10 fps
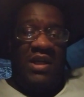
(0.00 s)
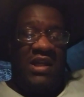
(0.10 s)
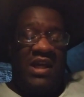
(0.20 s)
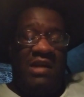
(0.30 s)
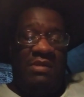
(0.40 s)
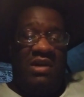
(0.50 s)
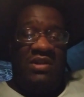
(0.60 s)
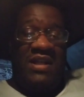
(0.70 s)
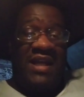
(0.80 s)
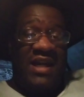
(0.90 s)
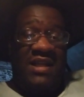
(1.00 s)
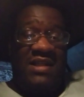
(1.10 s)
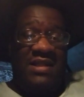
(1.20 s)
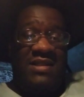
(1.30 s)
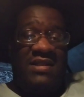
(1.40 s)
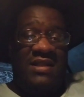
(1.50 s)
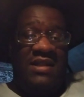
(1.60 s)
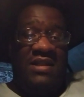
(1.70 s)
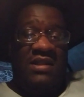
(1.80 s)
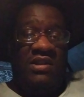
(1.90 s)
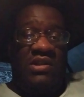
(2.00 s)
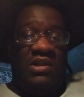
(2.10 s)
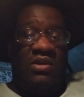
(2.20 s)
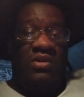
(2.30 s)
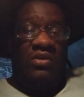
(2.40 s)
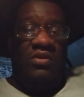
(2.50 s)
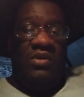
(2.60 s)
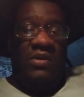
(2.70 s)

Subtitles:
that came out in the 90s, you know,